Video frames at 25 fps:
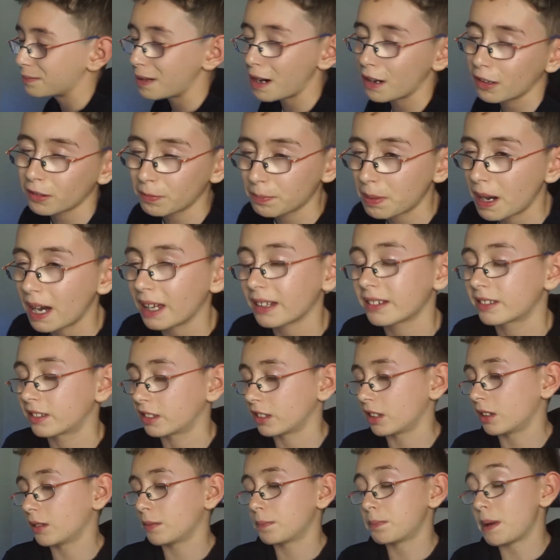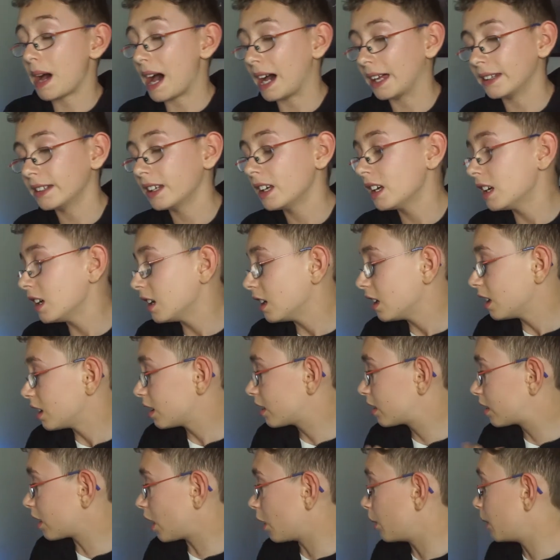mouse pad,
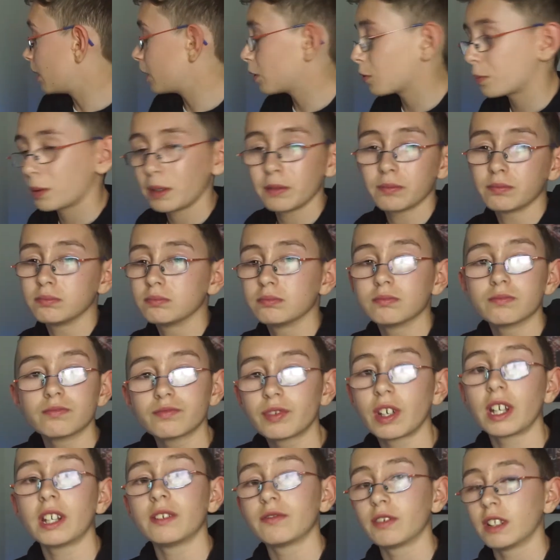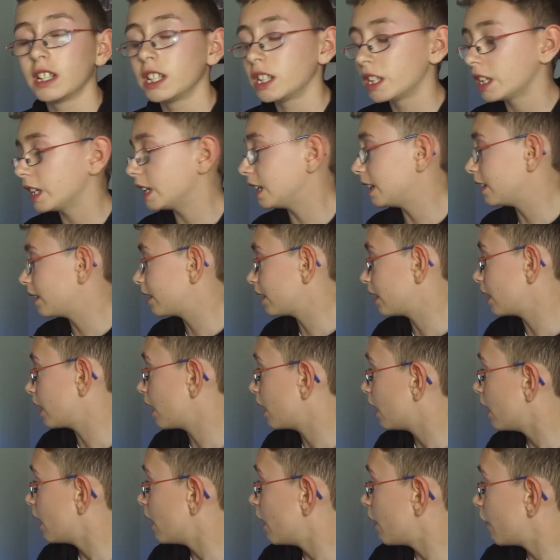so it will be really
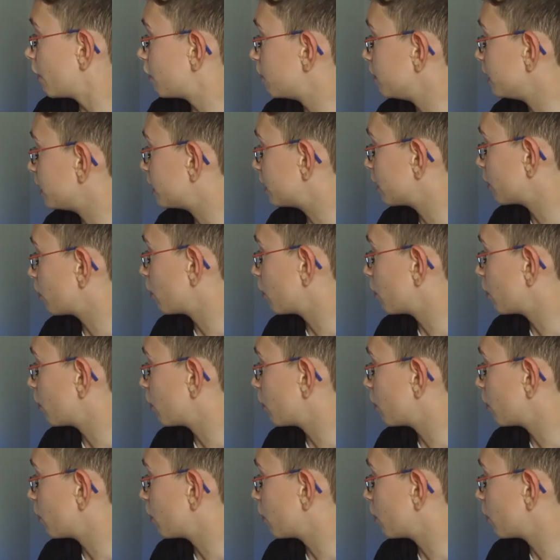easier for me to